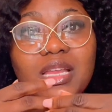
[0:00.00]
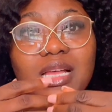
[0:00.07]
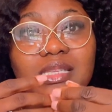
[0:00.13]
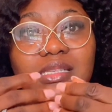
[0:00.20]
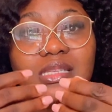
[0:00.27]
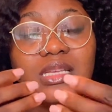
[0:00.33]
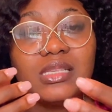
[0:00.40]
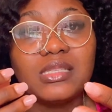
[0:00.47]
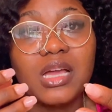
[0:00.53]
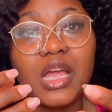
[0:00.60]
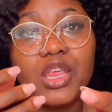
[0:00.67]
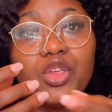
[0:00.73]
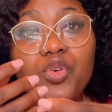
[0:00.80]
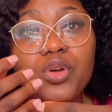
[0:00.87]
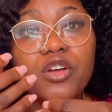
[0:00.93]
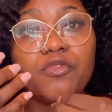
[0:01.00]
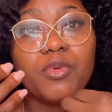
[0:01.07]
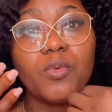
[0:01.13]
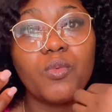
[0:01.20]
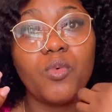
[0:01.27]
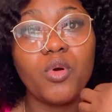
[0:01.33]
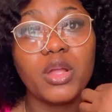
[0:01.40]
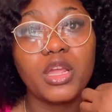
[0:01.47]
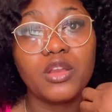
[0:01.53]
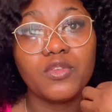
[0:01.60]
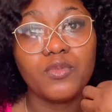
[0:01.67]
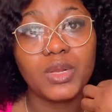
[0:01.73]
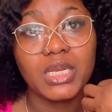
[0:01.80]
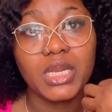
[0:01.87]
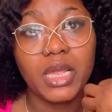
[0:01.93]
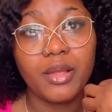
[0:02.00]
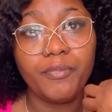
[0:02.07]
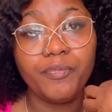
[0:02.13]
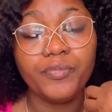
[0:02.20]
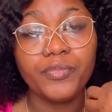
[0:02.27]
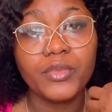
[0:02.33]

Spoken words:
that says that you have been working with them